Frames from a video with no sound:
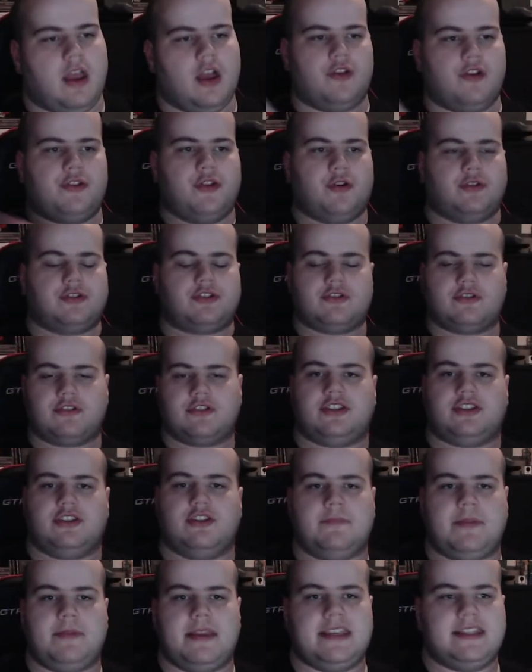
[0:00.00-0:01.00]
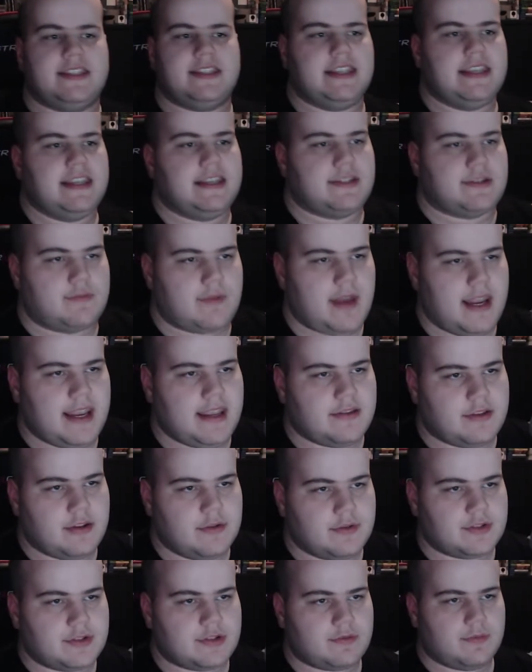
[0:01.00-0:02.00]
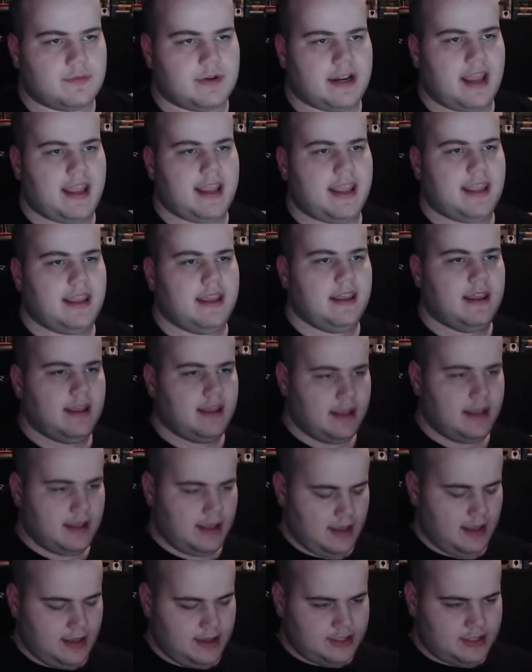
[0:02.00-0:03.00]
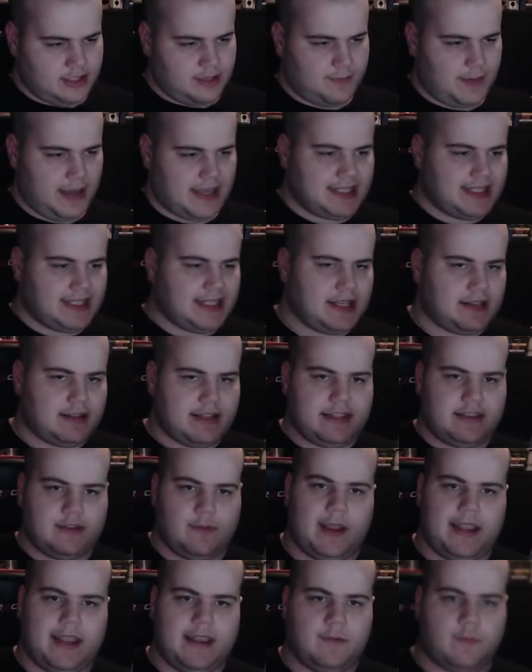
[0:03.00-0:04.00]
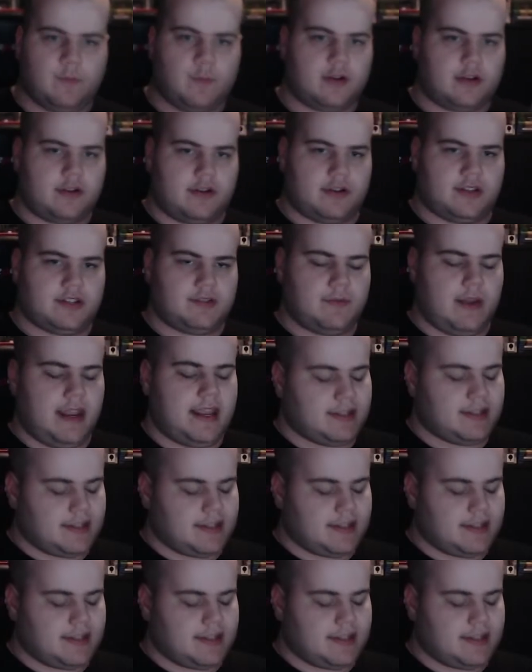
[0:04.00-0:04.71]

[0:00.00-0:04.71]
those are the 2 PCs, right? Those are so basically the way it works, right?